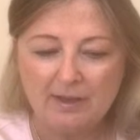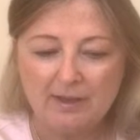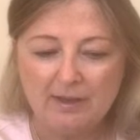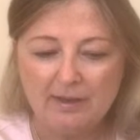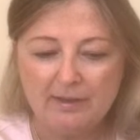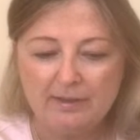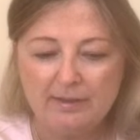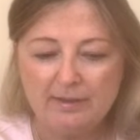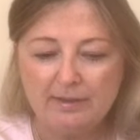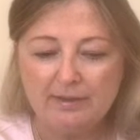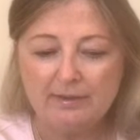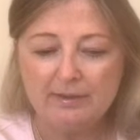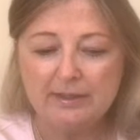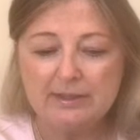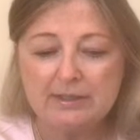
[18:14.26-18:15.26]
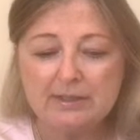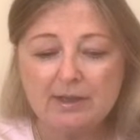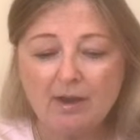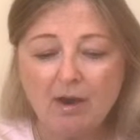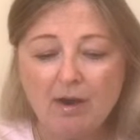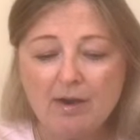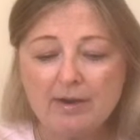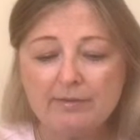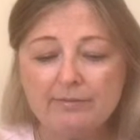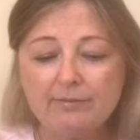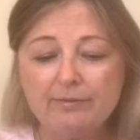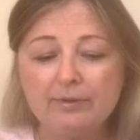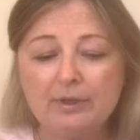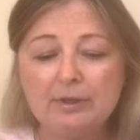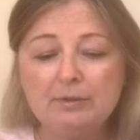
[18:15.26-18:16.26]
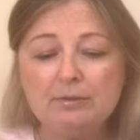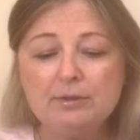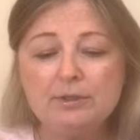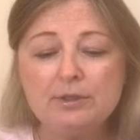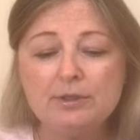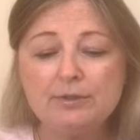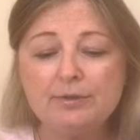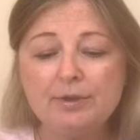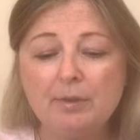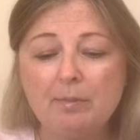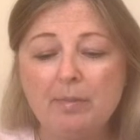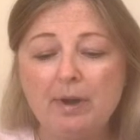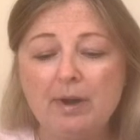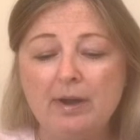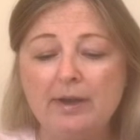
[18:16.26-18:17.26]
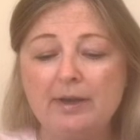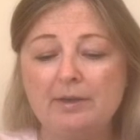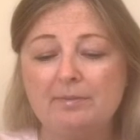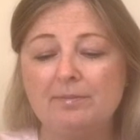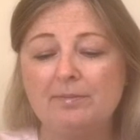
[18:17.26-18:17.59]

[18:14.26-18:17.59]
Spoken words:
And this current flows through your body.